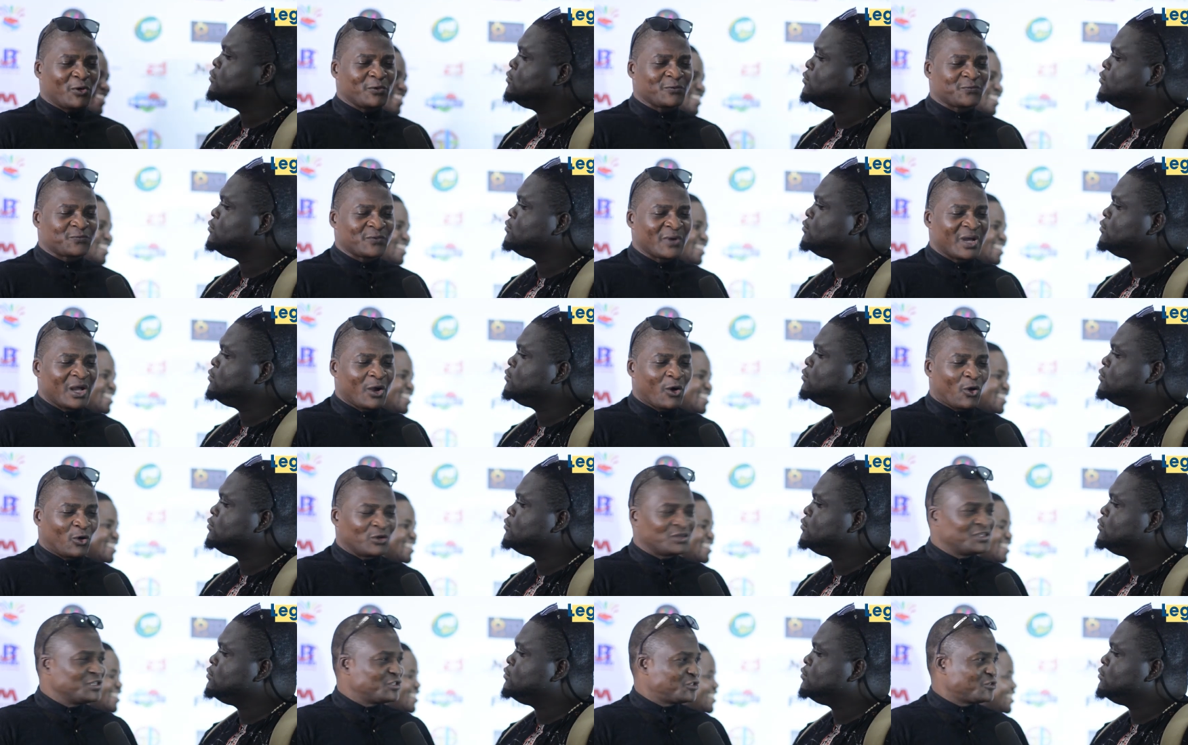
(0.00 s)
Speaker 1: of
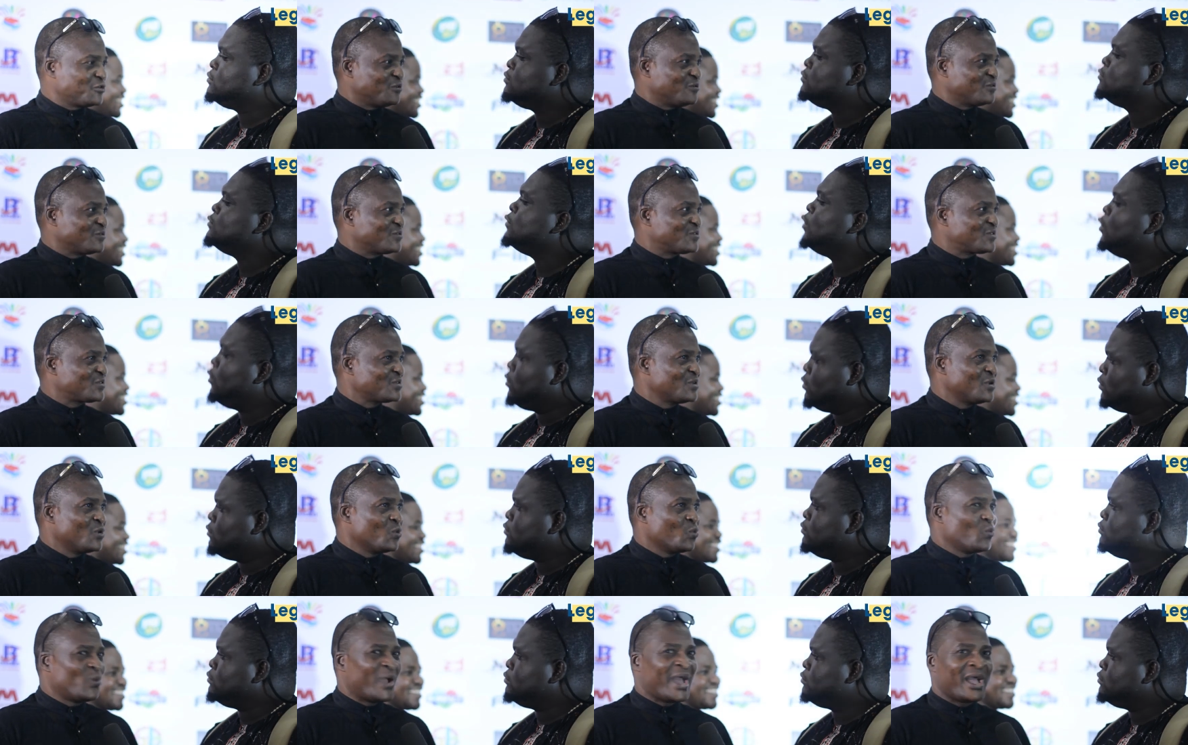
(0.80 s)
auditions,
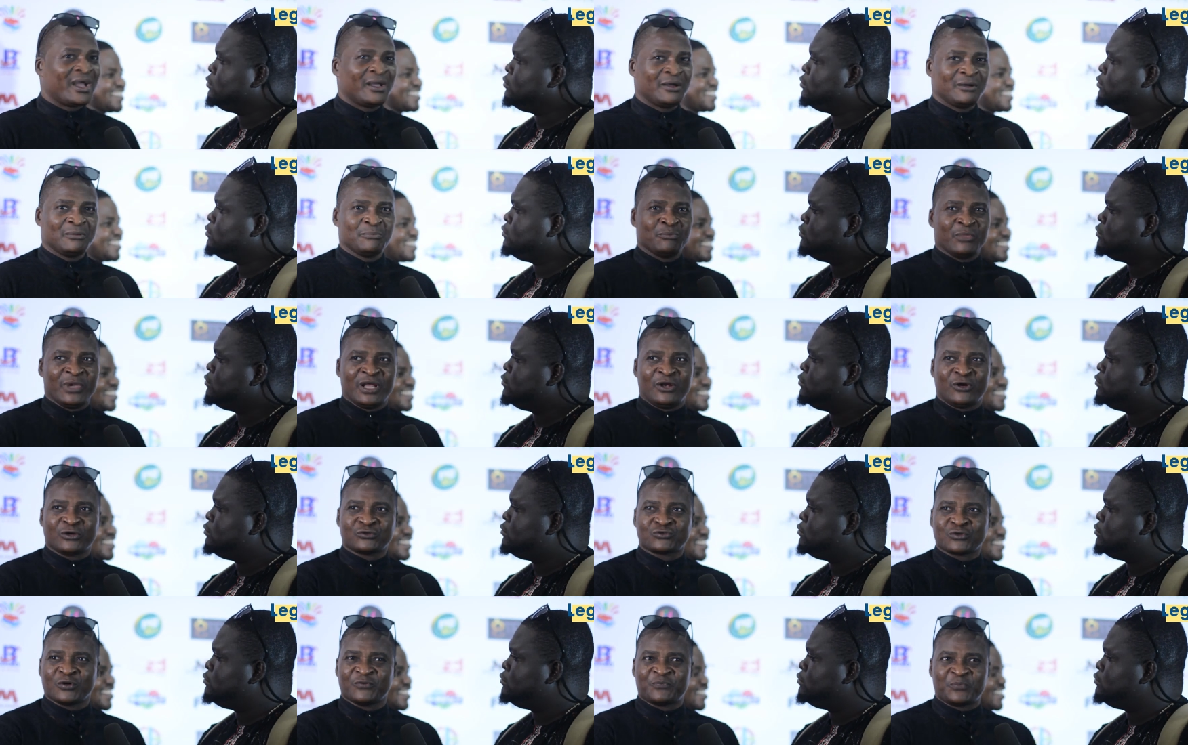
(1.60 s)
where a
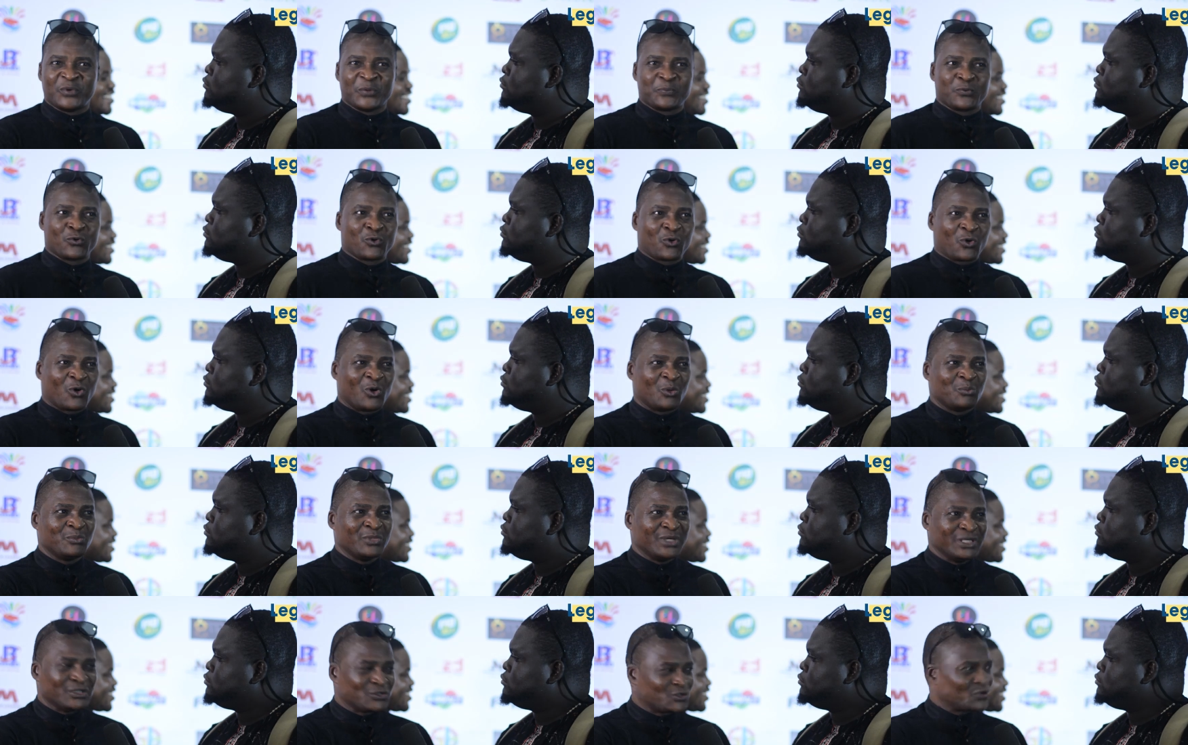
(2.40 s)
lot of people come
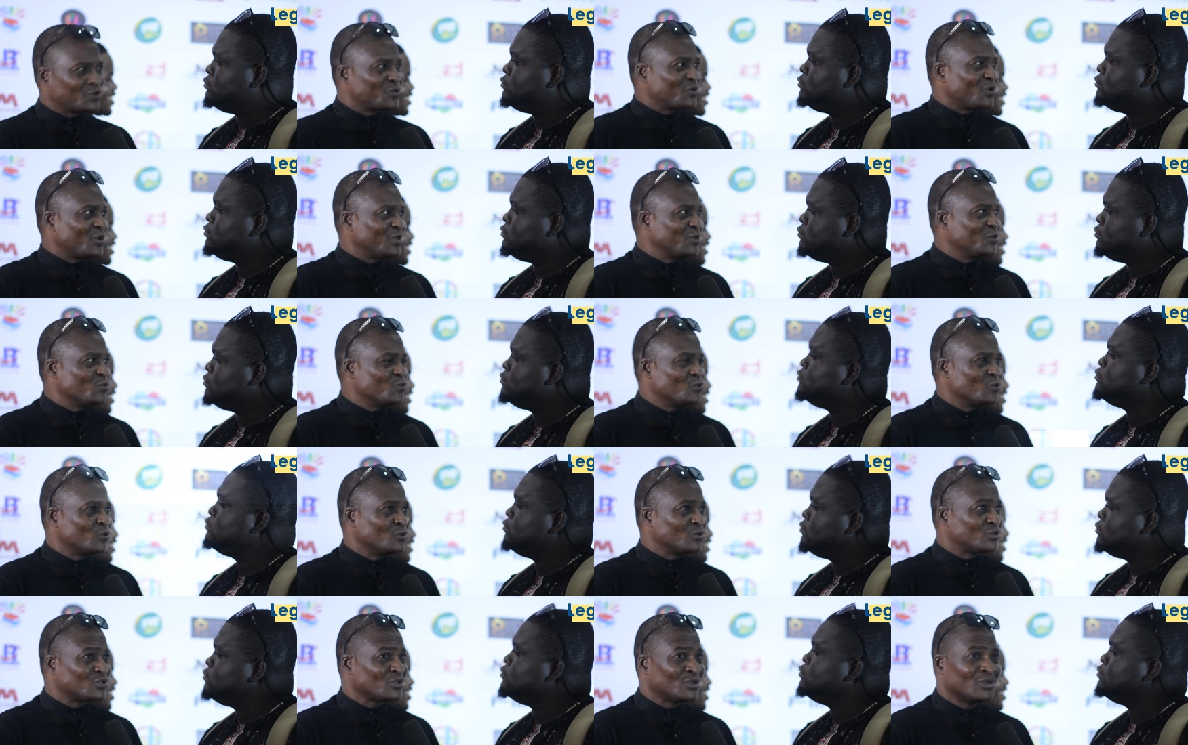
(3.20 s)
into
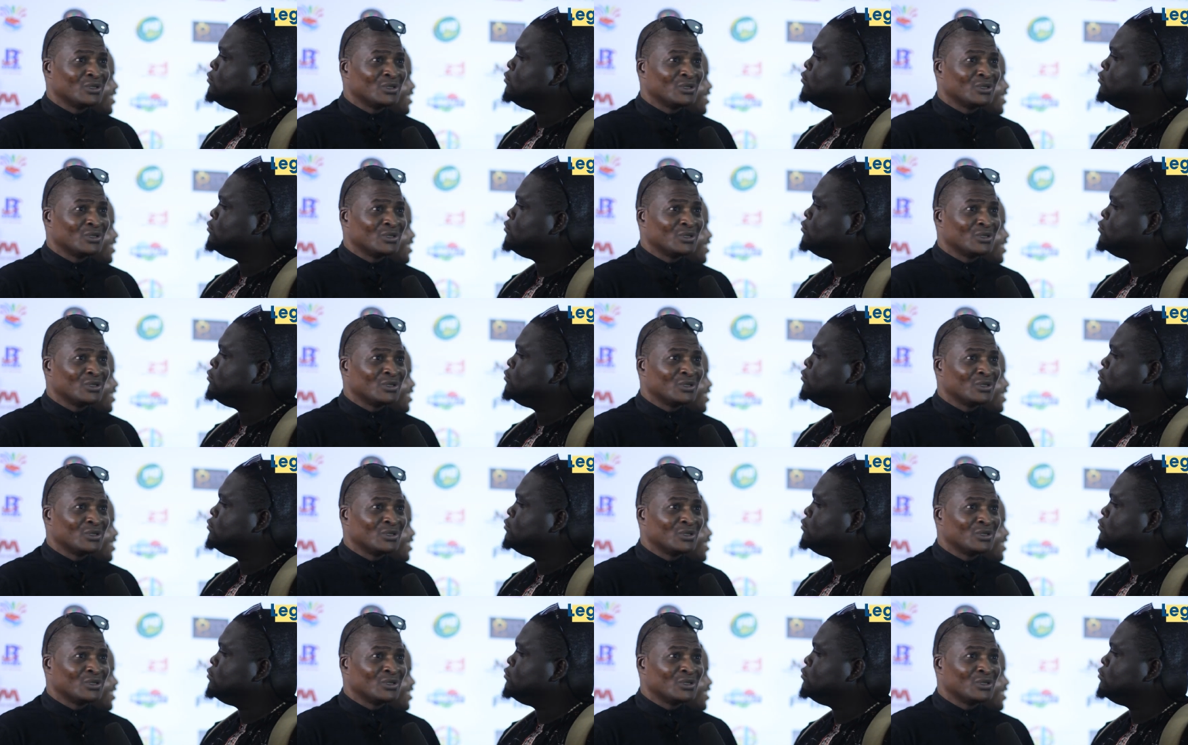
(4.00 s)
Nollywood,